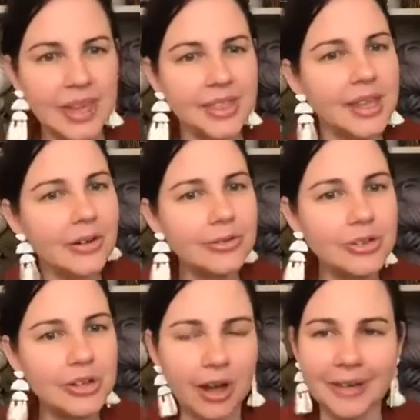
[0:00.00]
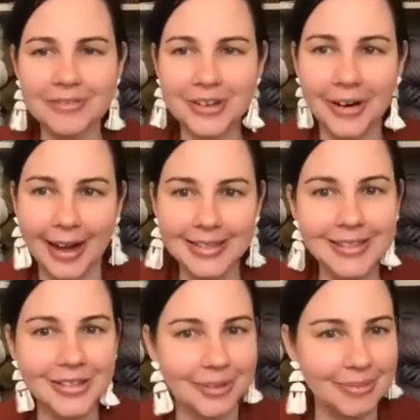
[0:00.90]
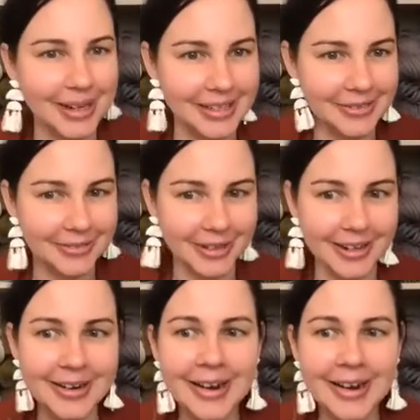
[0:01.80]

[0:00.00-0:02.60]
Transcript: They're not too, I've tried so many different